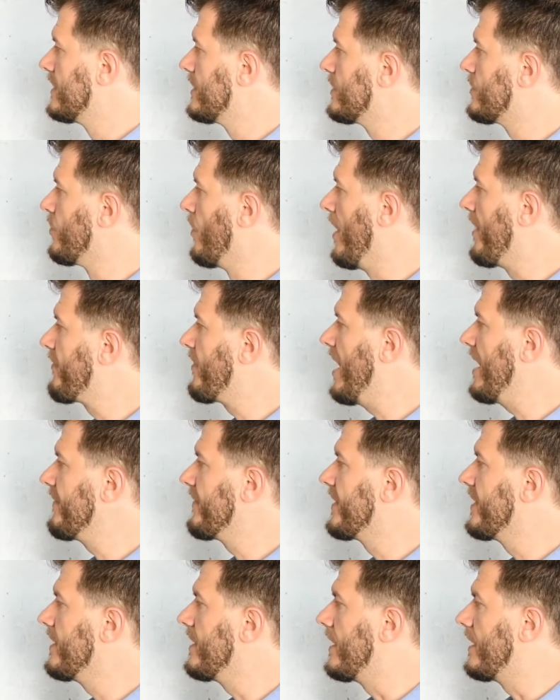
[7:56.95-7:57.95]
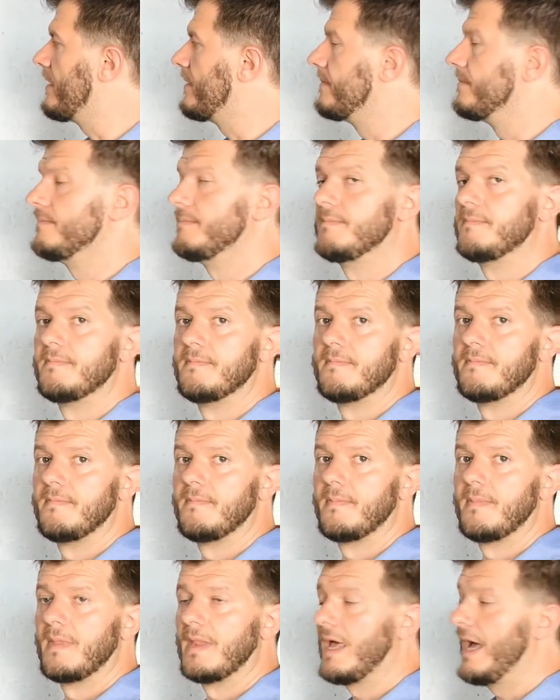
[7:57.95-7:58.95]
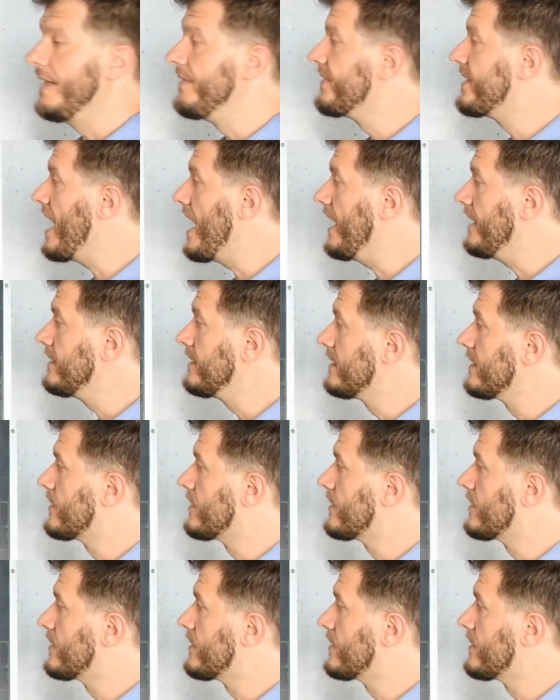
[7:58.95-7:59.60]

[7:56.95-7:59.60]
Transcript: to arrive here, and then